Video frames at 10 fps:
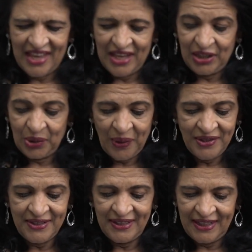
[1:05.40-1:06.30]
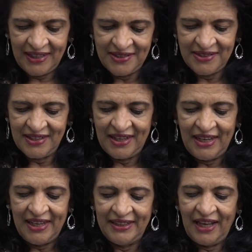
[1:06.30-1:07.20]
The question is
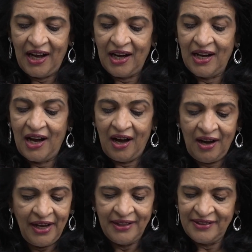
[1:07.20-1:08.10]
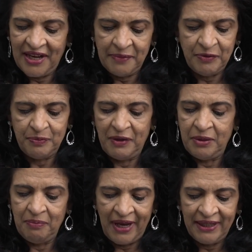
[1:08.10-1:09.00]
that are attempts
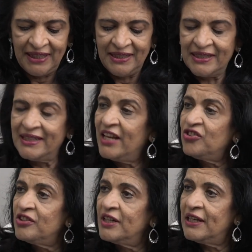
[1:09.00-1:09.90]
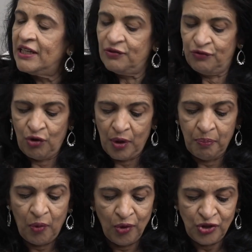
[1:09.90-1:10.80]
being made internationally for
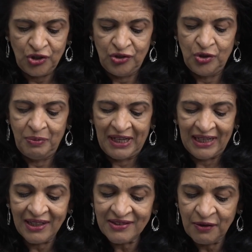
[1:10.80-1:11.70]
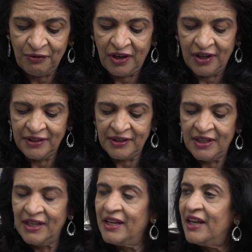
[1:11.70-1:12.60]
abortion to be classified
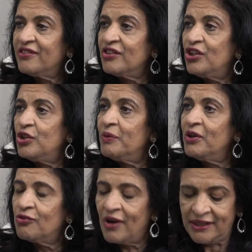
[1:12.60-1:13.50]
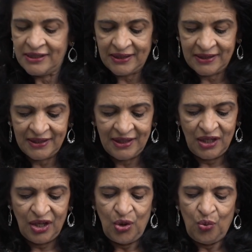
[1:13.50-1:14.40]
as a human right?
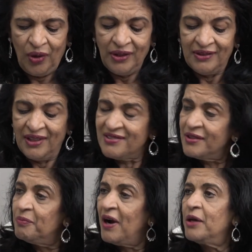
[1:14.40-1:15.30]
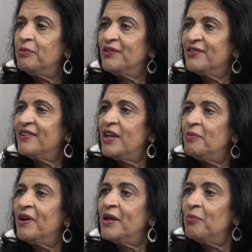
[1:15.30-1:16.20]
What does the Bible say
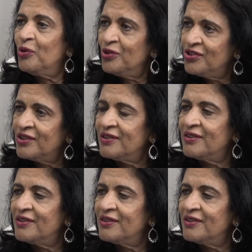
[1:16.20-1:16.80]
about abortion?